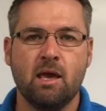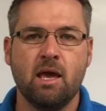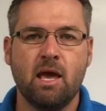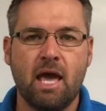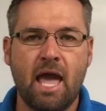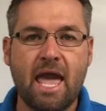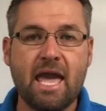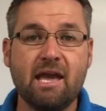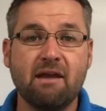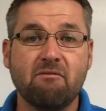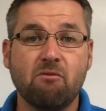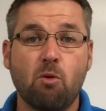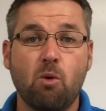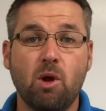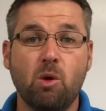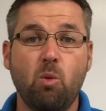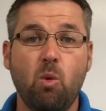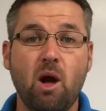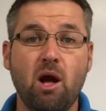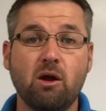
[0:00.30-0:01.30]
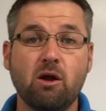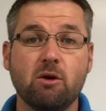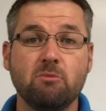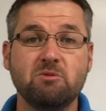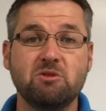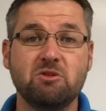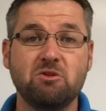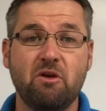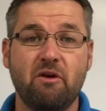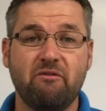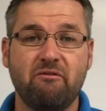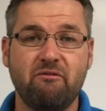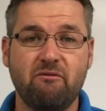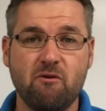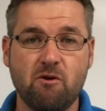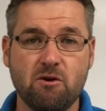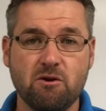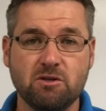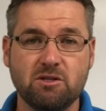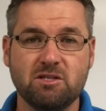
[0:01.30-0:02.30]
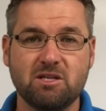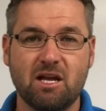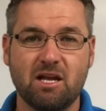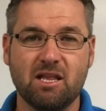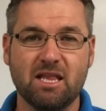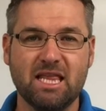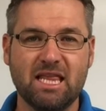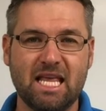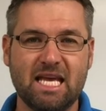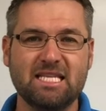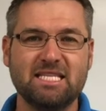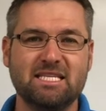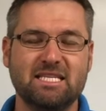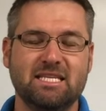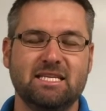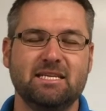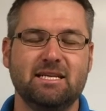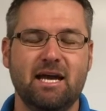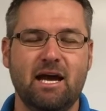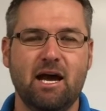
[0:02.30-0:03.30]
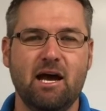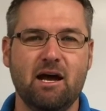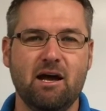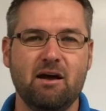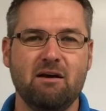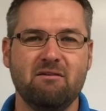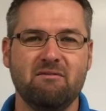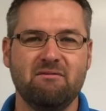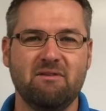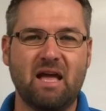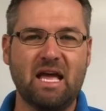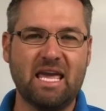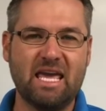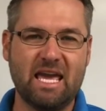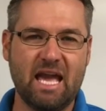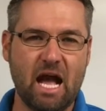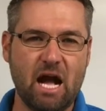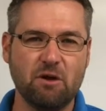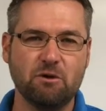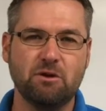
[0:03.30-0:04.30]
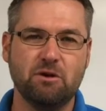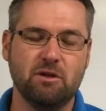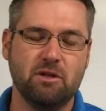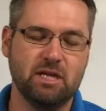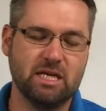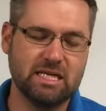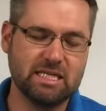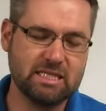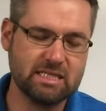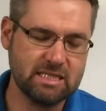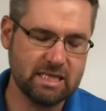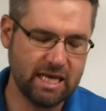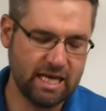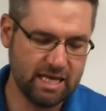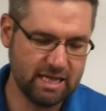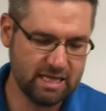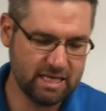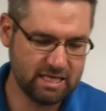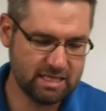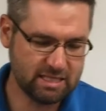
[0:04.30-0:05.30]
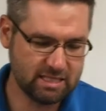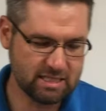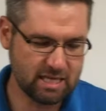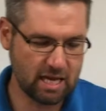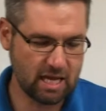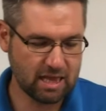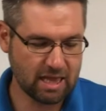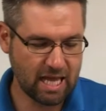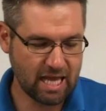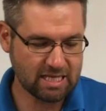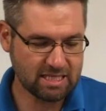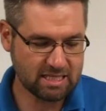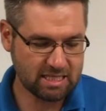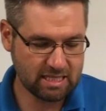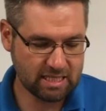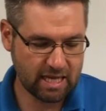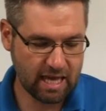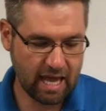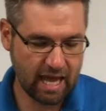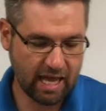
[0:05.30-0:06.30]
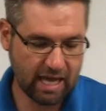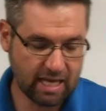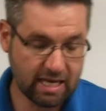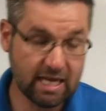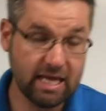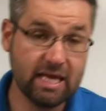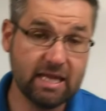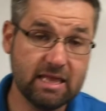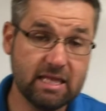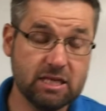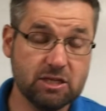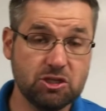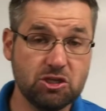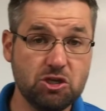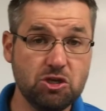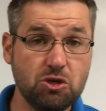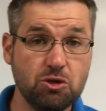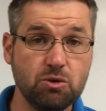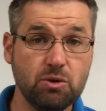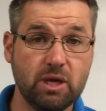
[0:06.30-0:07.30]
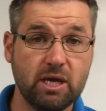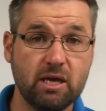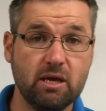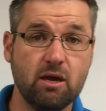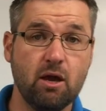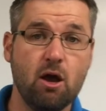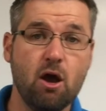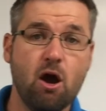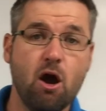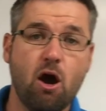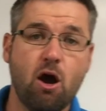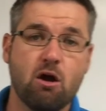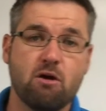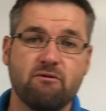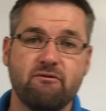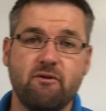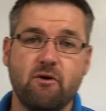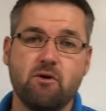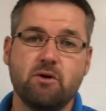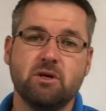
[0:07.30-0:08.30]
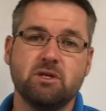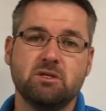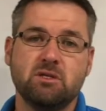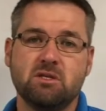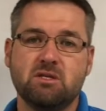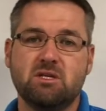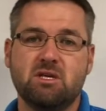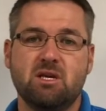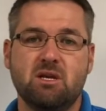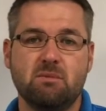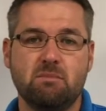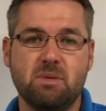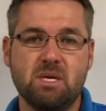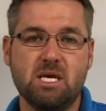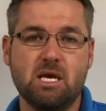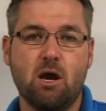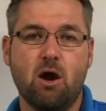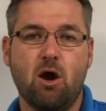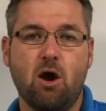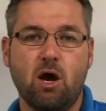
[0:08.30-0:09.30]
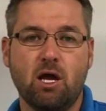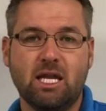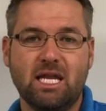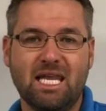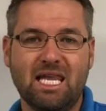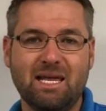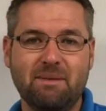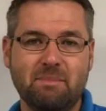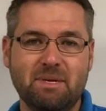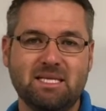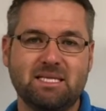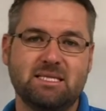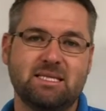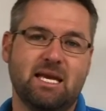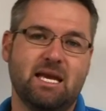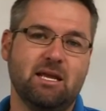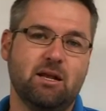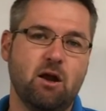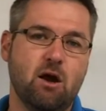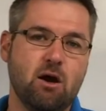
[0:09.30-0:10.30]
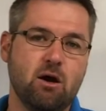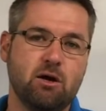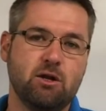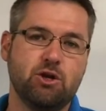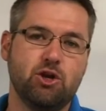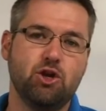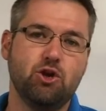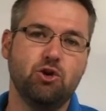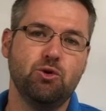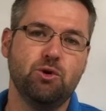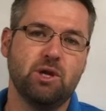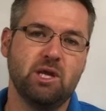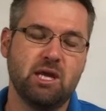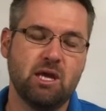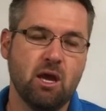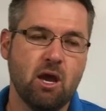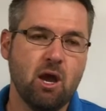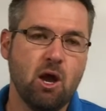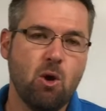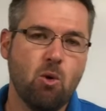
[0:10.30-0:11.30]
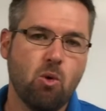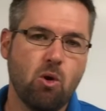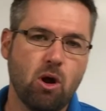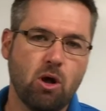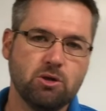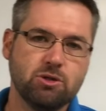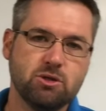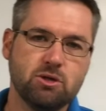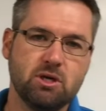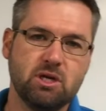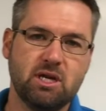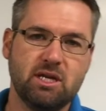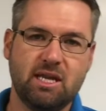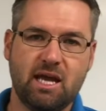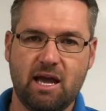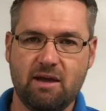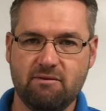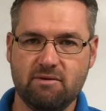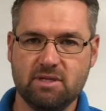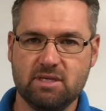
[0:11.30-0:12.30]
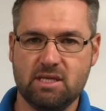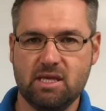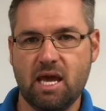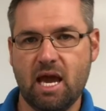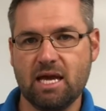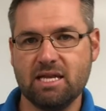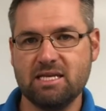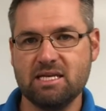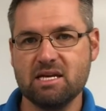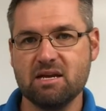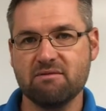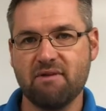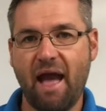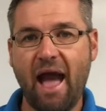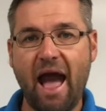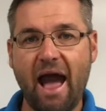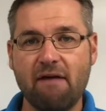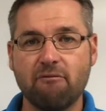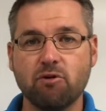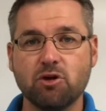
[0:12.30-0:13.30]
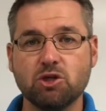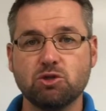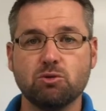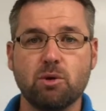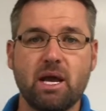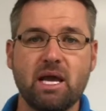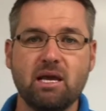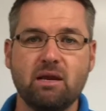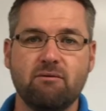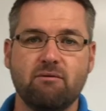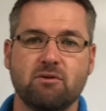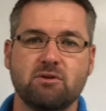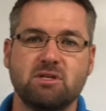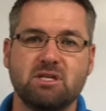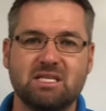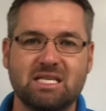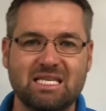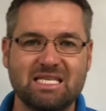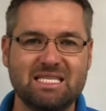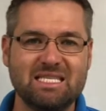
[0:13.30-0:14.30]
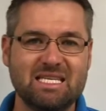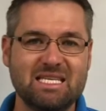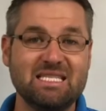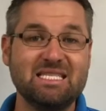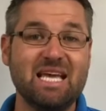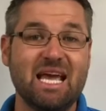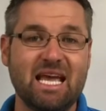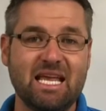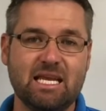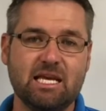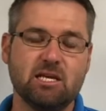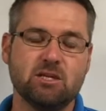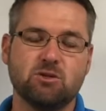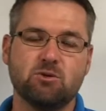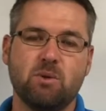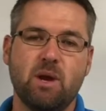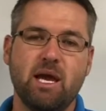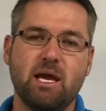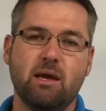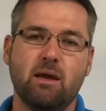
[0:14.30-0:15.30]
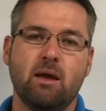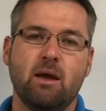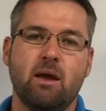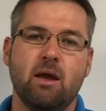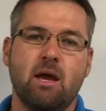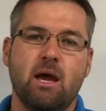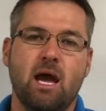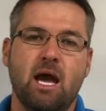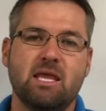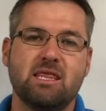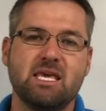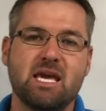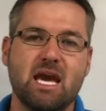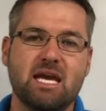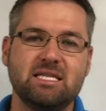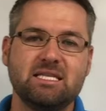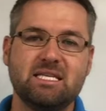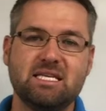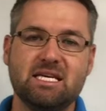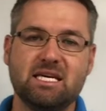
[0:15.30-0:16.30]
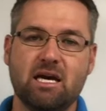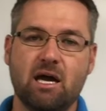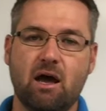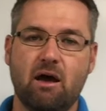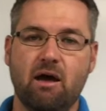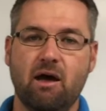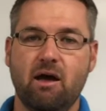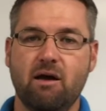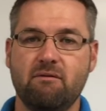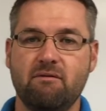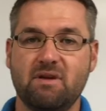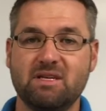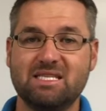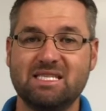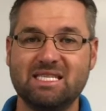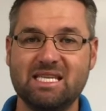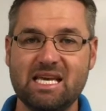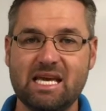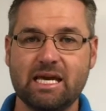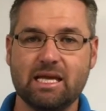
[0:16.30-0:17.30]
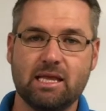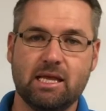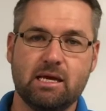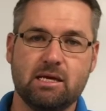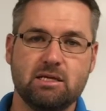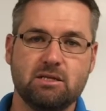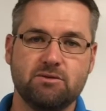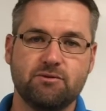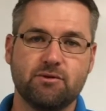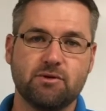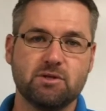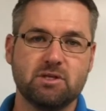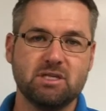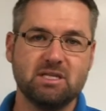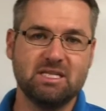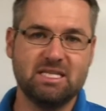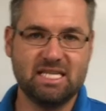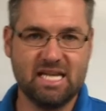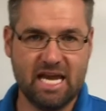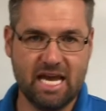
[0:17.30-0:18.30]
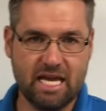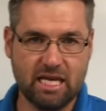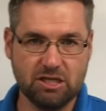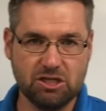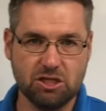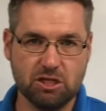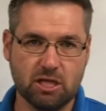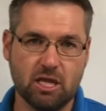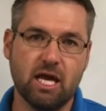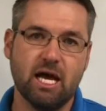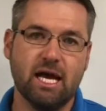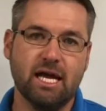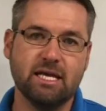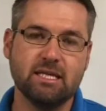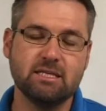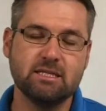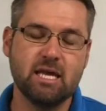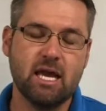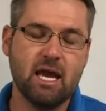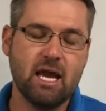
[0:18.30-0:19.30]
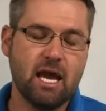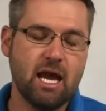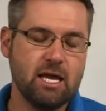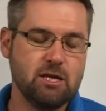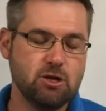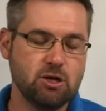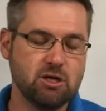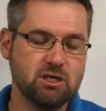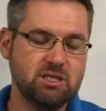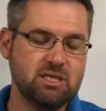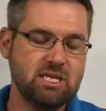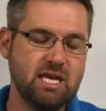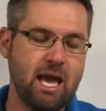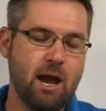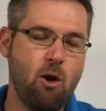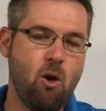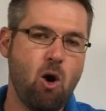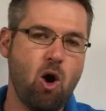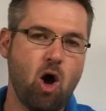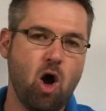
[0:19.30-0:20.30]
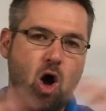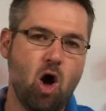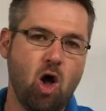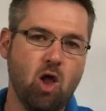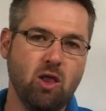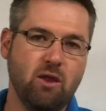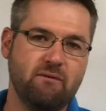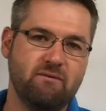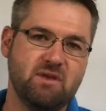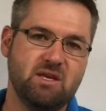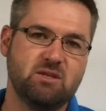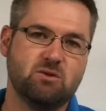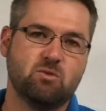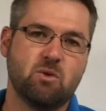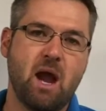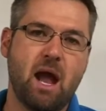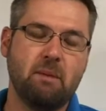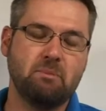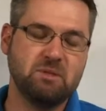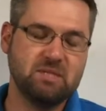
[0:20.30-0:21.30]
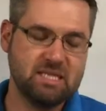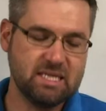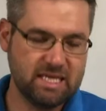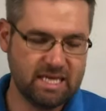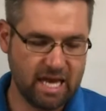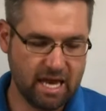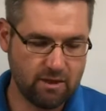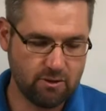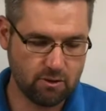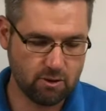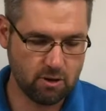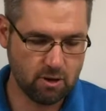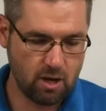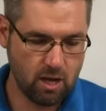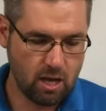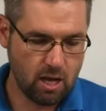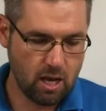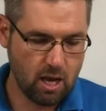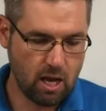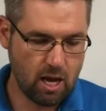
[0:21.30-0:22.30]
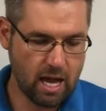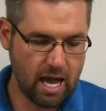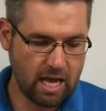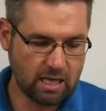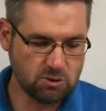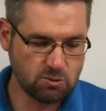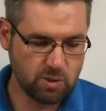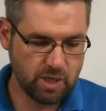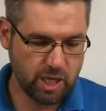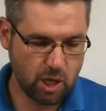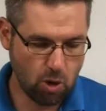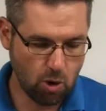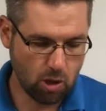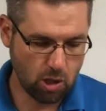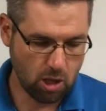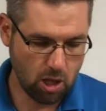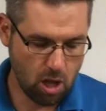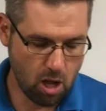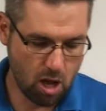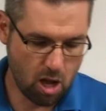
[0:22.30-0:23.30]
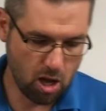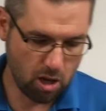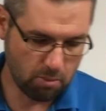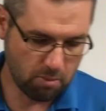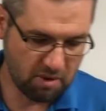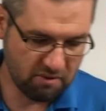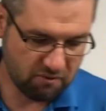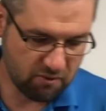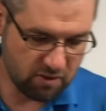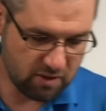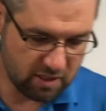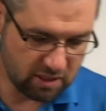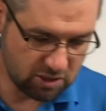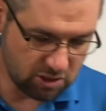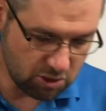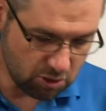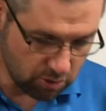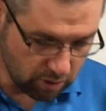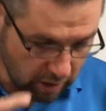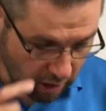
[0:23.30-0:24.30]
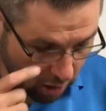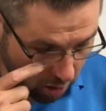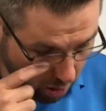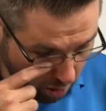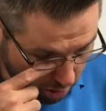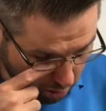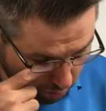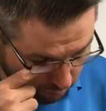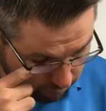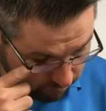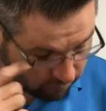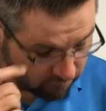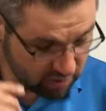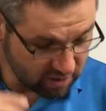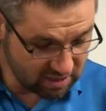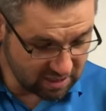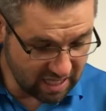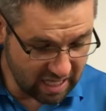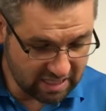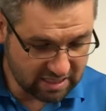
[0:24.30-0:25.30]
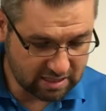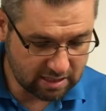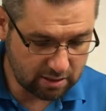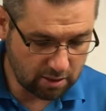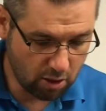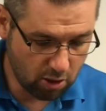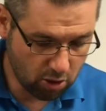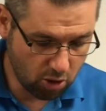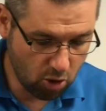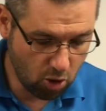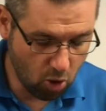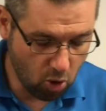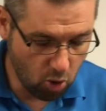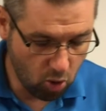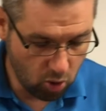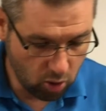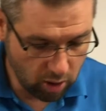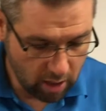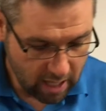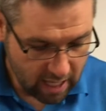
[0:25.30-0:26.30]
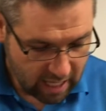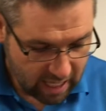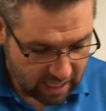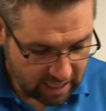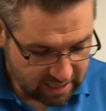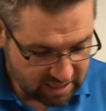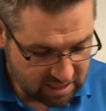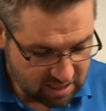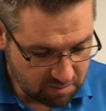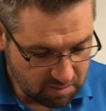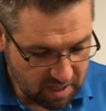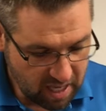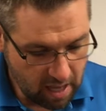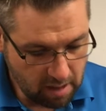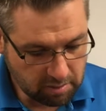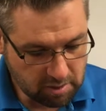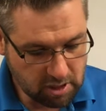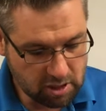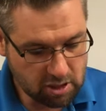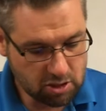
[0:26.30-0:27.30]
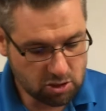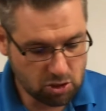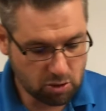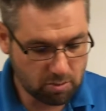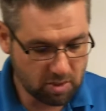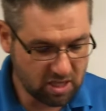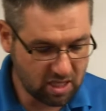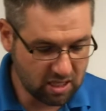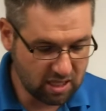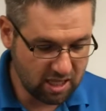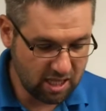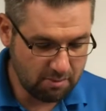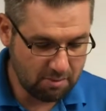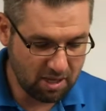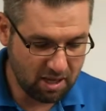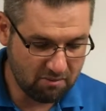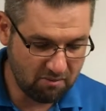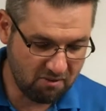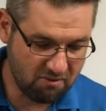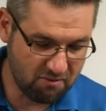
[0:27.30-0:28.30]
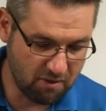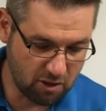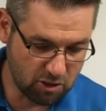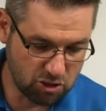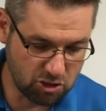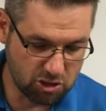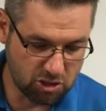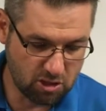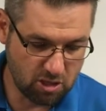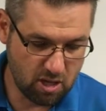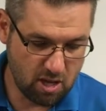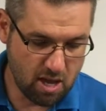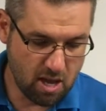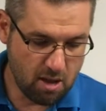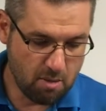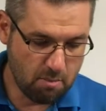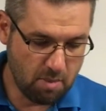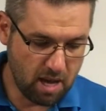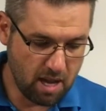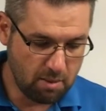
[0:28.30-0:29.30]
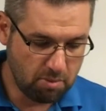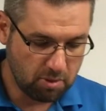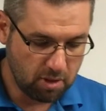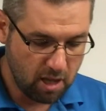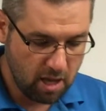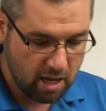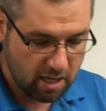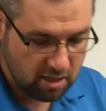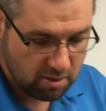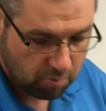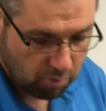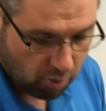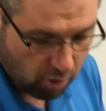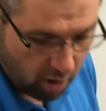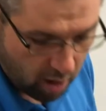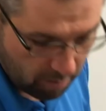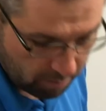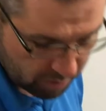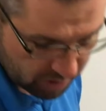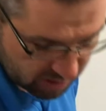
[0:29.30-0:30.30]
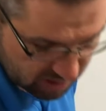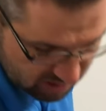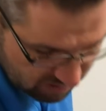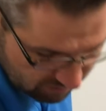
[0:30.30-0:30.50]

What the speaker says: Hey everyone, welcome to the first lesson of calculus. In this lesson and in this unit, our focus is going to be on limits and continuity. We're also going to dive into the idea of average rate versus instantaneous rate, and the idea of secant lines versus tangent lines, and you're going to see how all of this wraps together as we go along. But for this unit, or for this lesson, our goal is to be able to determine the limit of a function by applying the properties